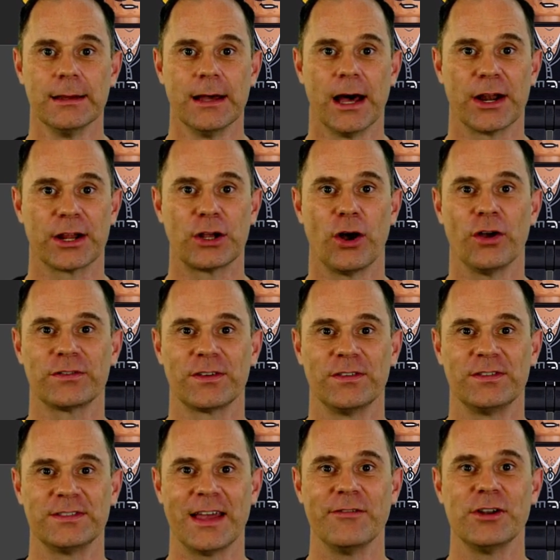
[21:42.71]
at a cost of
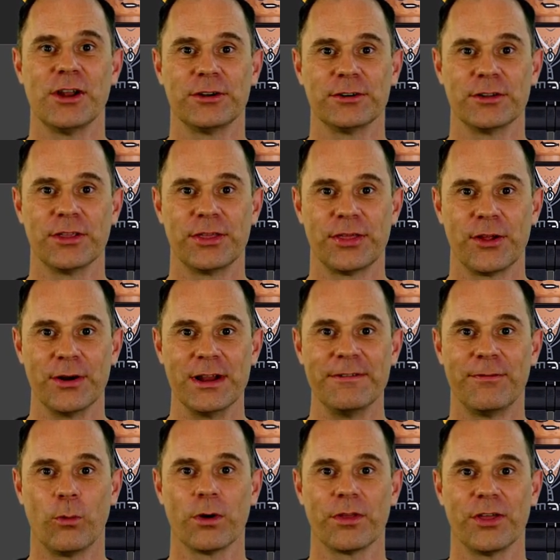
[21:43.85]

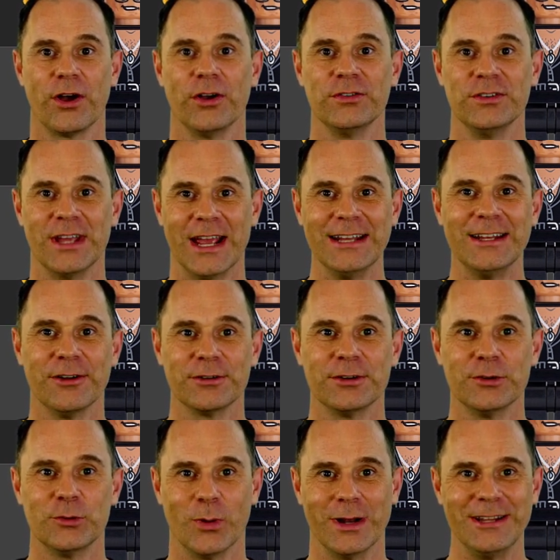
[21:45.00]

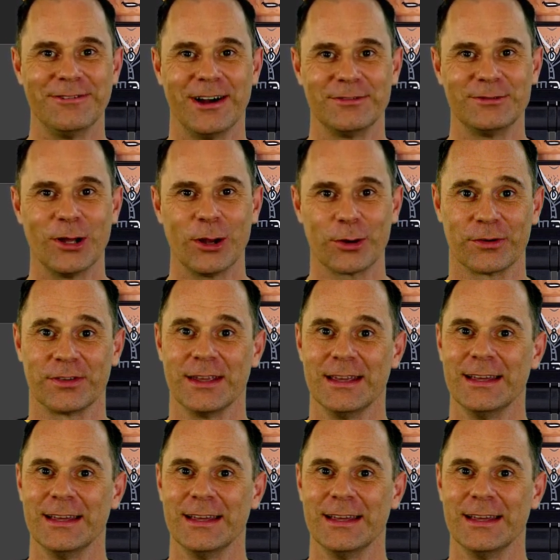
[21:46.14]
$734,825.